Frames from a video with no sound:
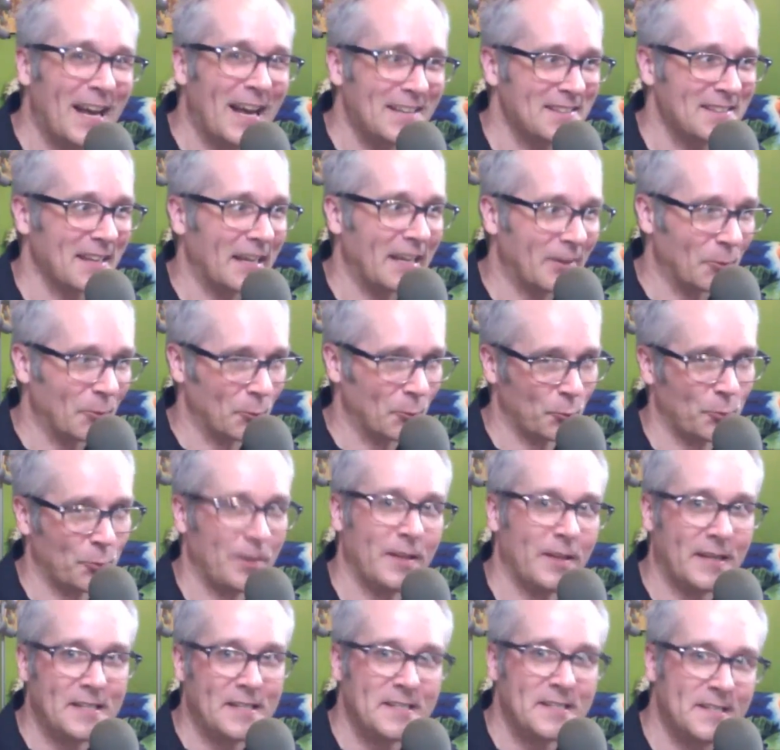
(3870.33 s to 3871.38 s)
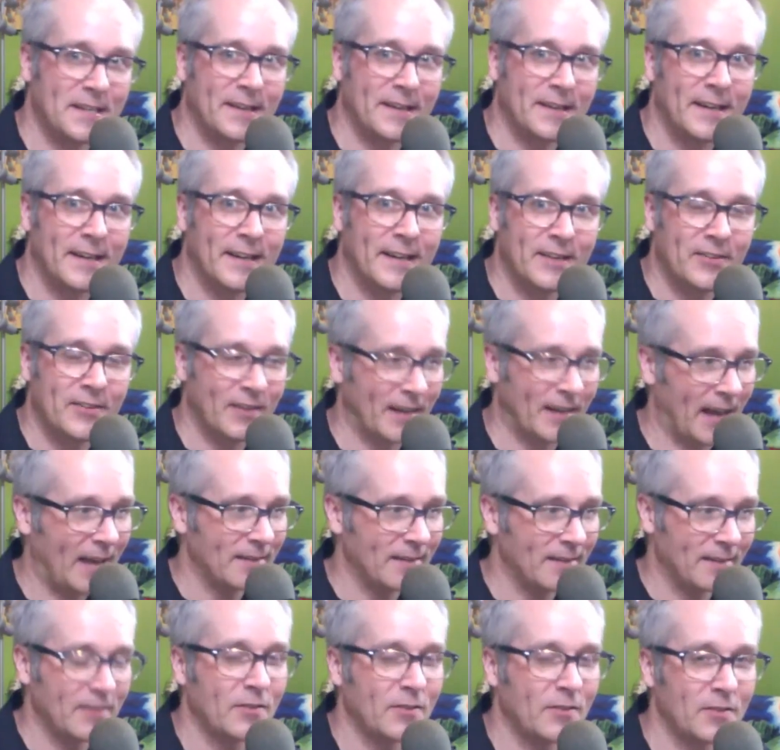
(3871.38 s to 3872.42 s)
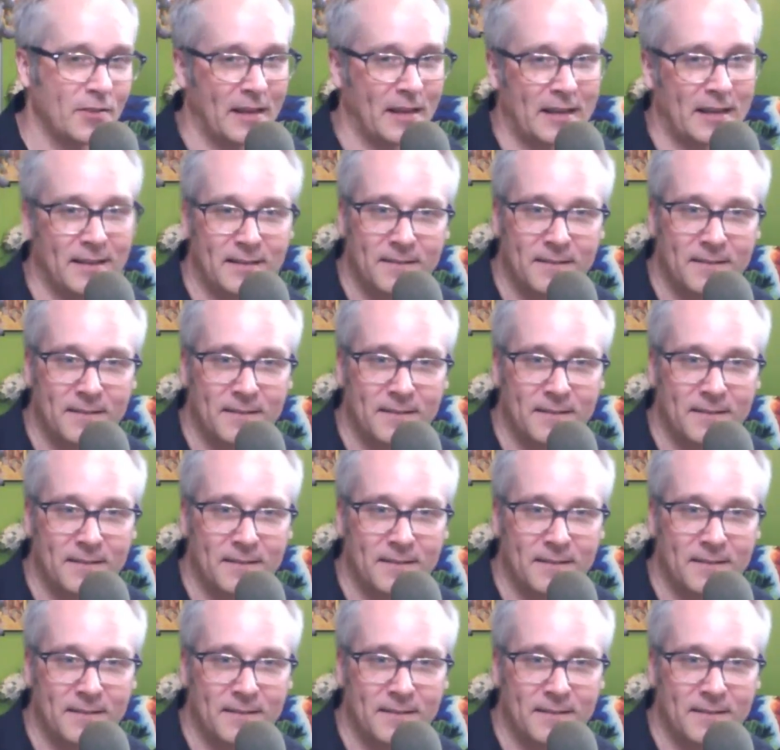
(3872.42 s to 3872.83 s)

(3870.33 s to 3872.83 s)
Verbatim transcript: like really serious like I, this is like